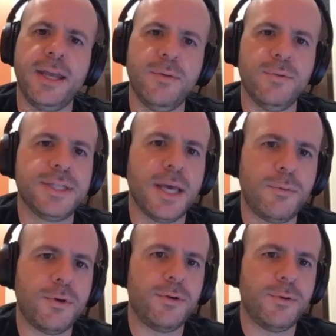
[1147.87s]
it was
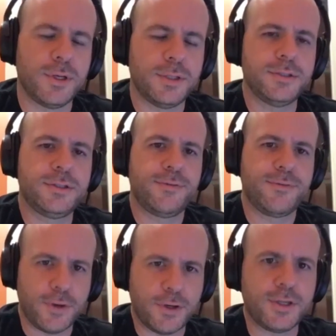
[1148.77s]
Edward Norton's
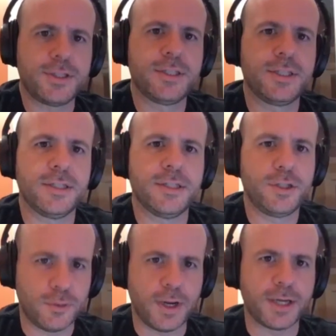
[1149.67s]
first
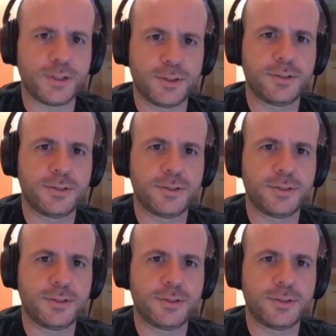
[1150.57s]
direct.